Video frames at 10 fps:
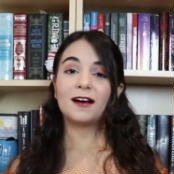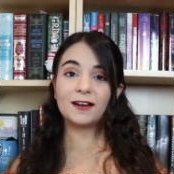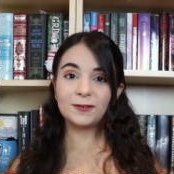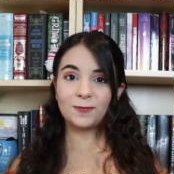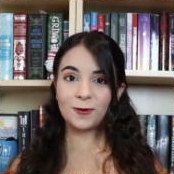
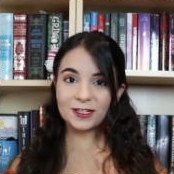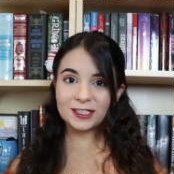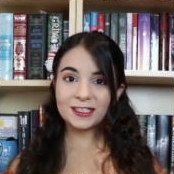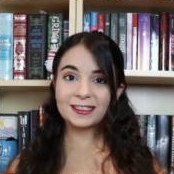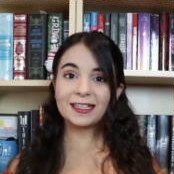
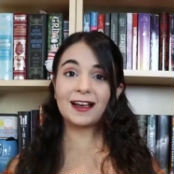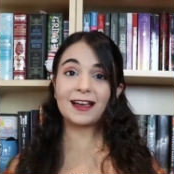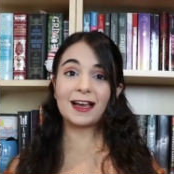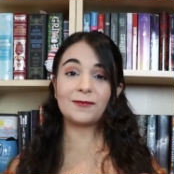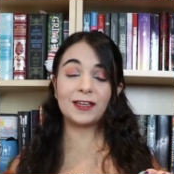Unfortunately, I
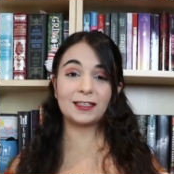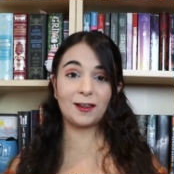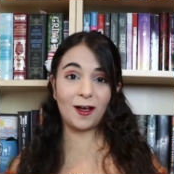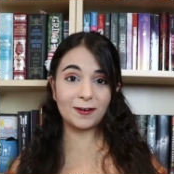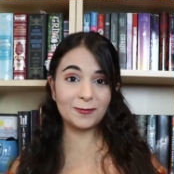have a
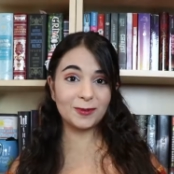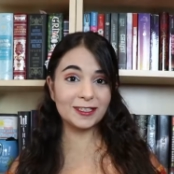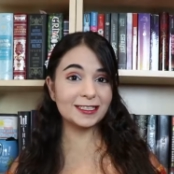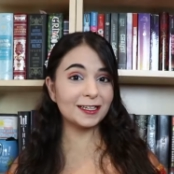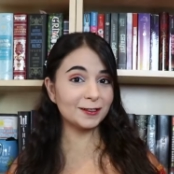lot of
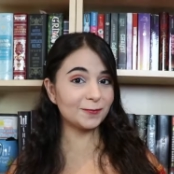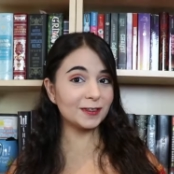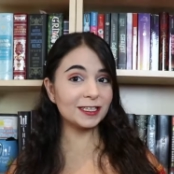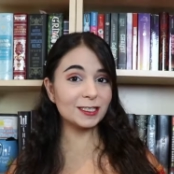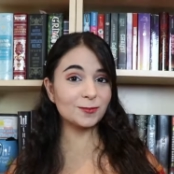books that could fit this